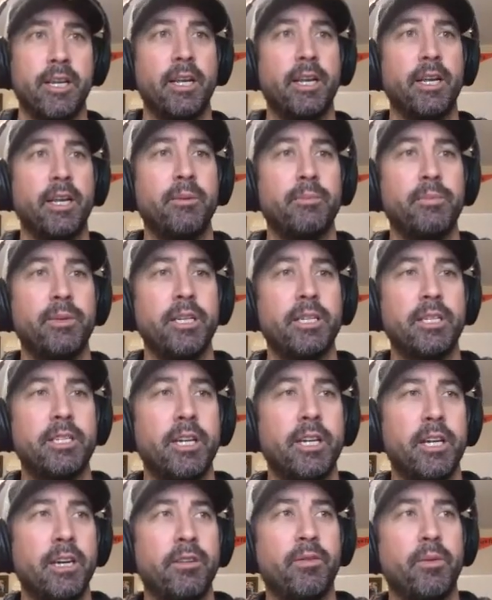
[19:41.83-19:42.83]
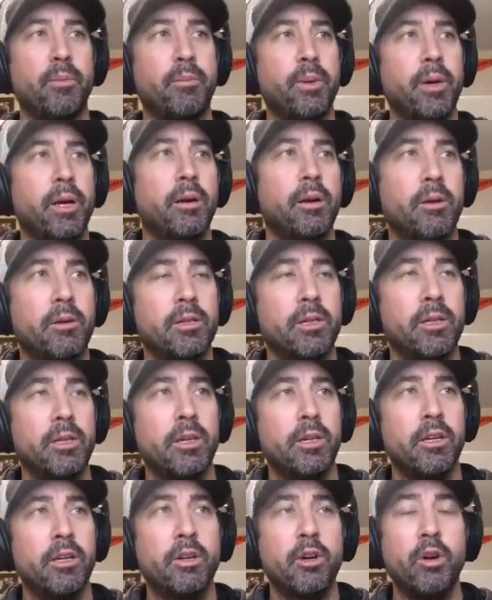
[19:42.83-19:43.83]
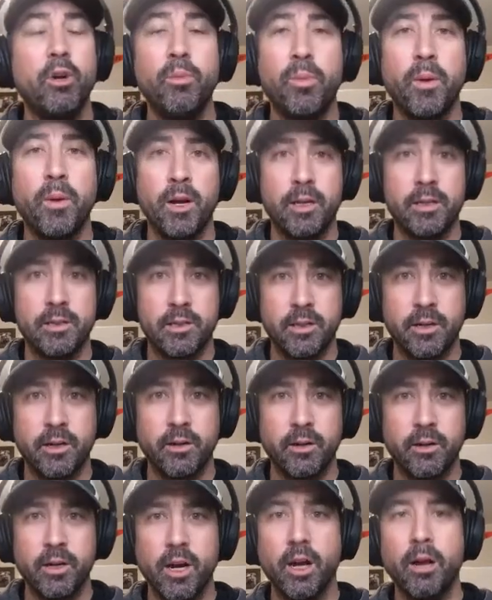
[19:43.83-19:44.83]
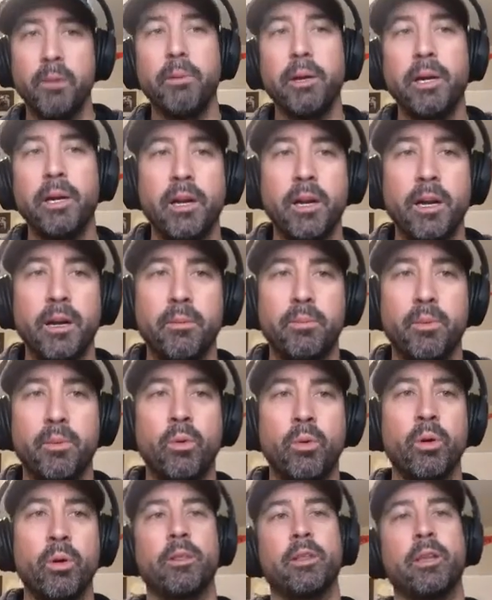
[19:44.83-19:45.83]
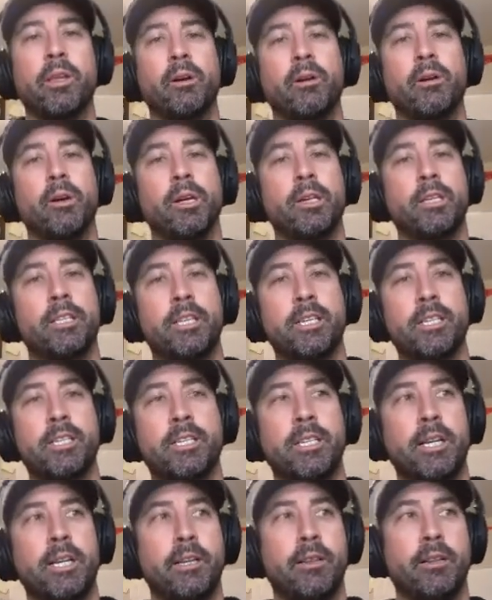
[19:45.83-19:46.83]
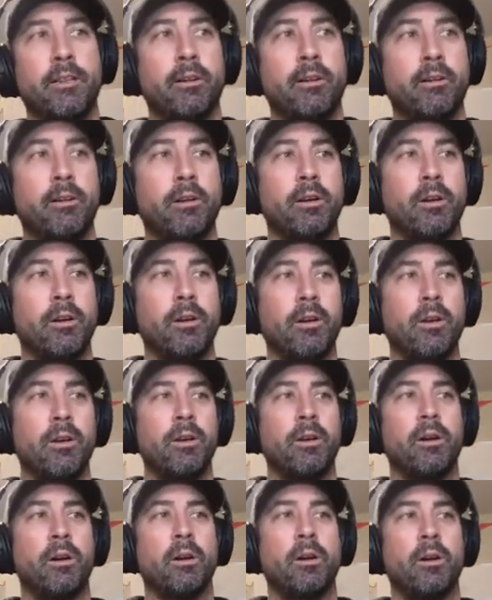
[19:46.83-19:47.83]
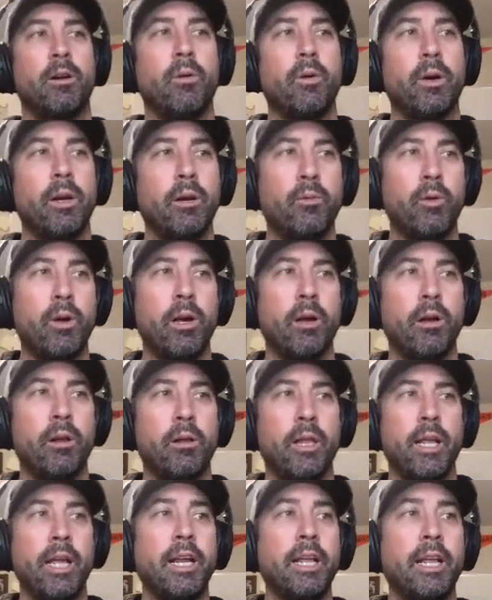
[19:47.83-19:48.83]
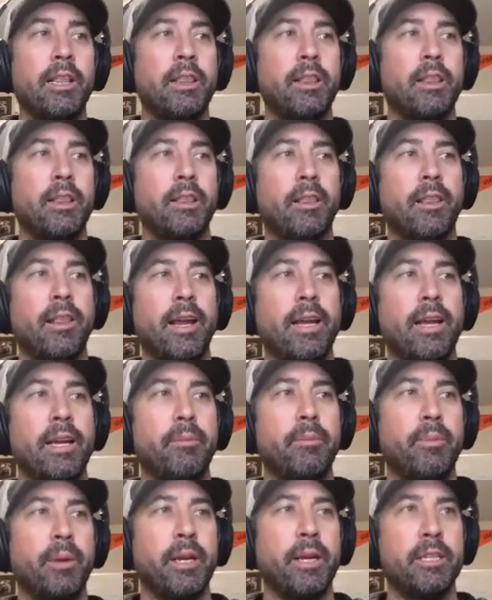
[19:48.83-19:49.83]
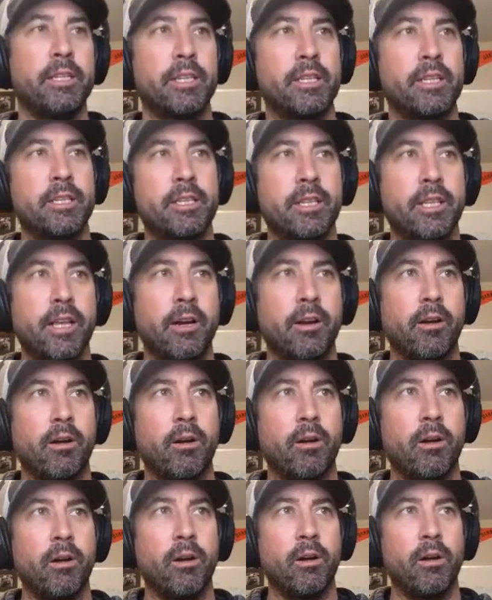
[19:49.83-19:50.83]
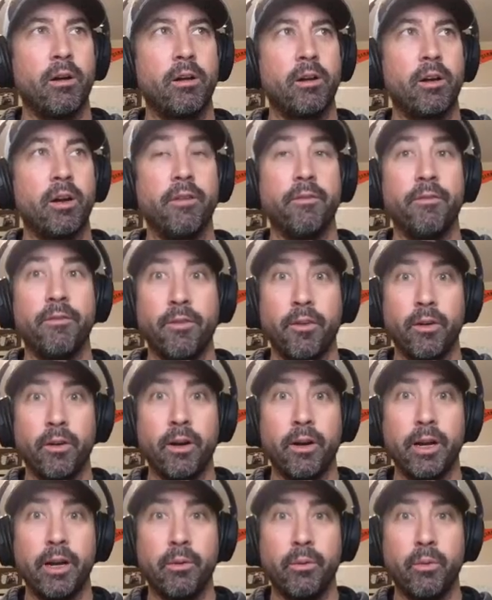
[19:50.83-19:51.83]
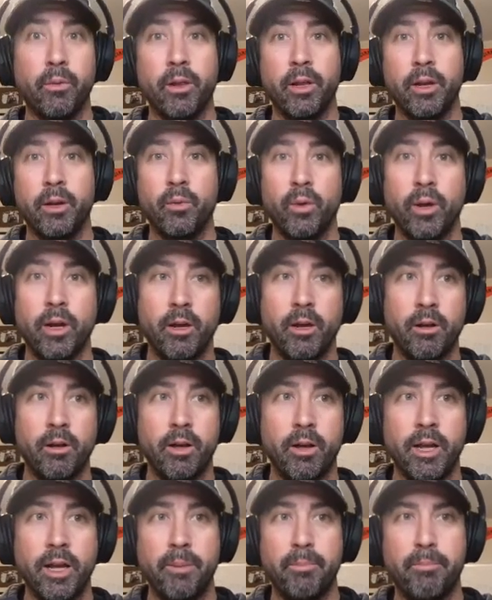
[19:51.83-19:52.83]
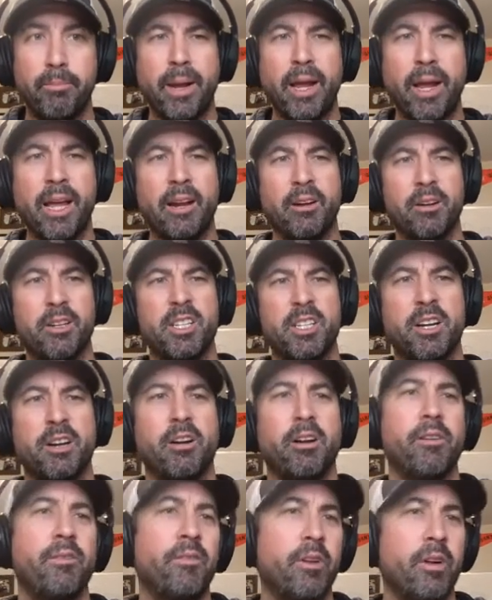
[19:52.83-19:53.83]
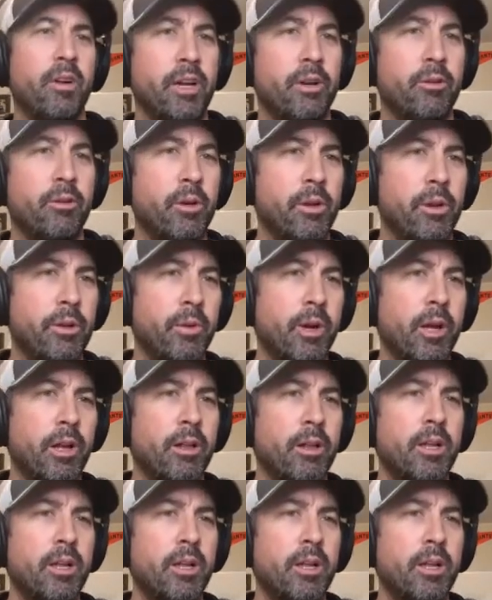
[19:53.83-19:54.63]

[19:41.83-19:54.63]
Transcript: Any updates you have about coupons that are coming up or that are existing that are are going well, any landing pages that are converting really well, any banners that are converting really well,